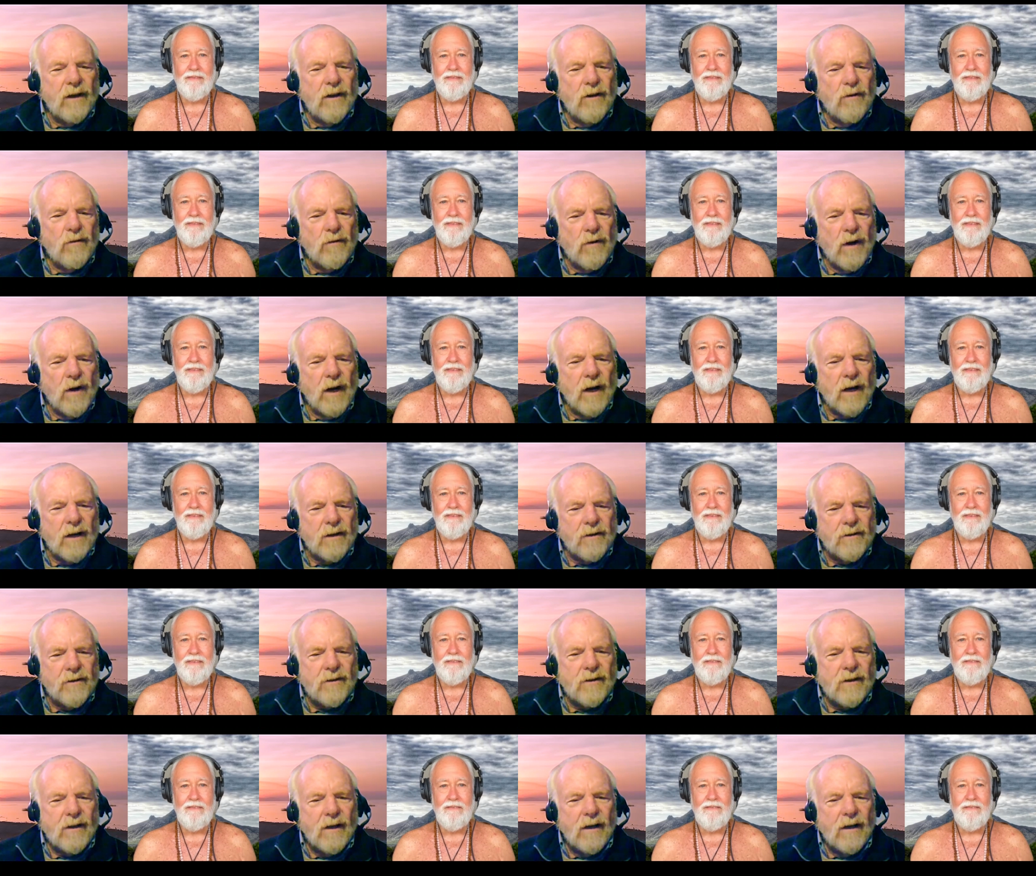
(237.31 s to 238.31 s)

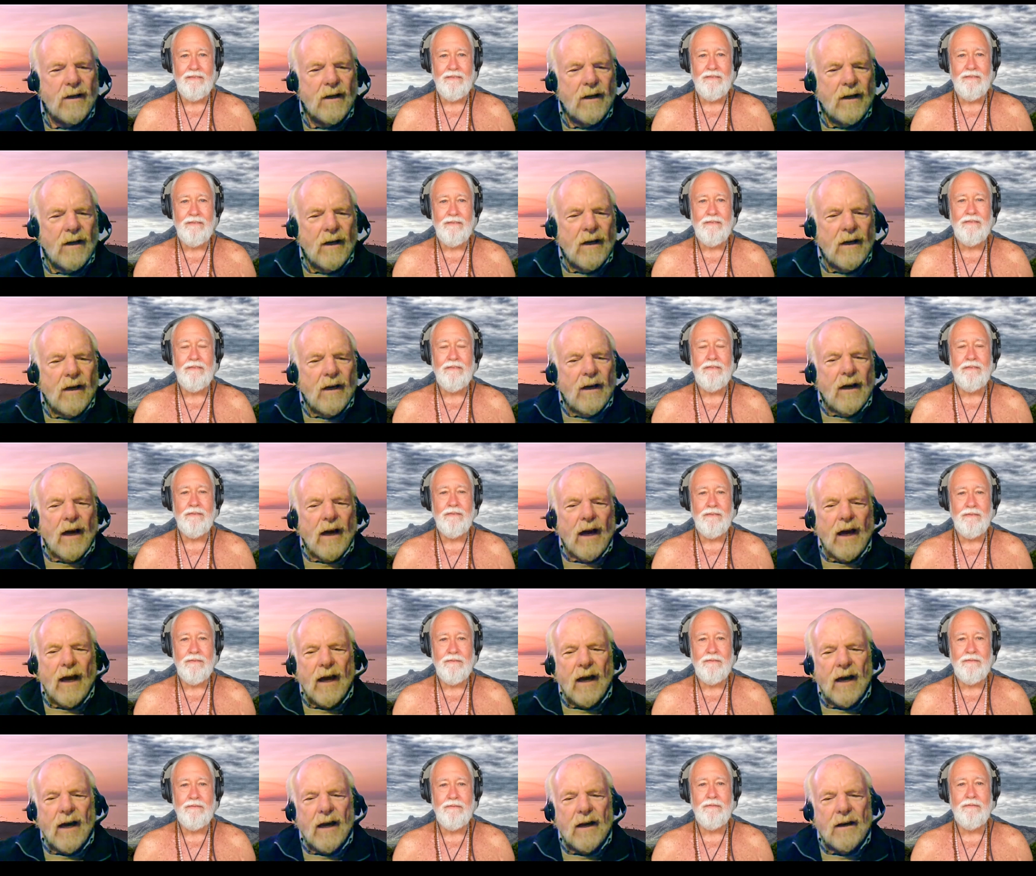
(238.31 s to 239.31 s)
Speaker 1: US
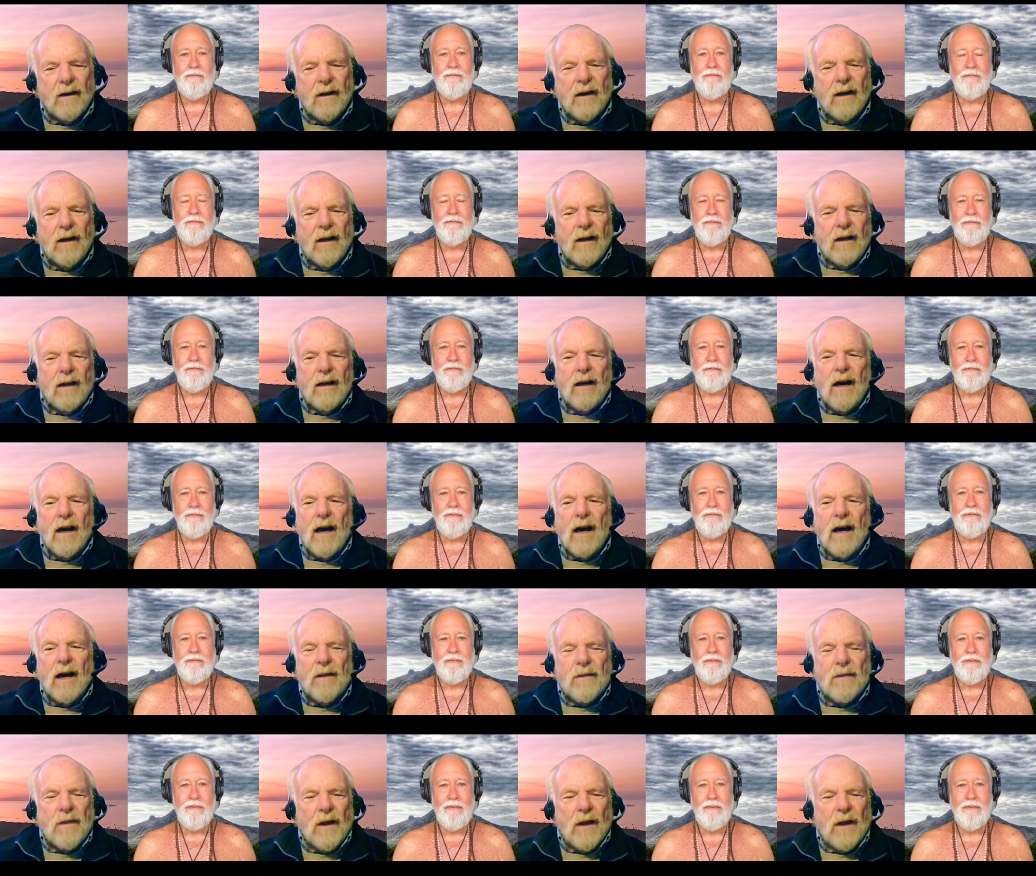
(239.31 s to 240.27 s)
and uh, the